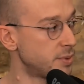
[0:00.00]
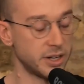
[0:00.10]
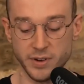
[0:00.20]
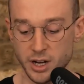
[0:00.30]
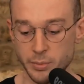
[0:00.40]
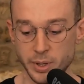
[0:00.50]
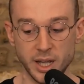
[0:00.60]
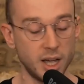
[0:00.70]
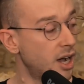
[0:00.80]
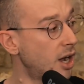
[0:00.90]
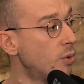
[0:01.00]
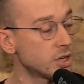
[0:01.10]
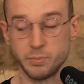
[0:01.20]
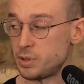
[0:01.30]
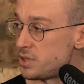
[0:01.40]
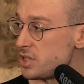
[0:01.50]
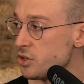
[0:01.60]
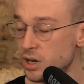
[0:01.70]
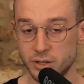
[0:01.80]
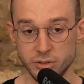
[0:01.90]
there's been a fuck up here. I watched
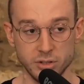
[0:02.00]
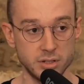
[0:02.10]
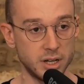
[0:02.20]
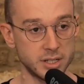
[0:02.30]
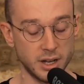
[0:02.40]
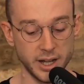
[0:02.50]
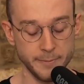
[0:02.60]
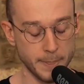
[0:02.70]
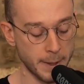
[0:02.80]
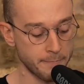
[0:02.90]
BBC News last night.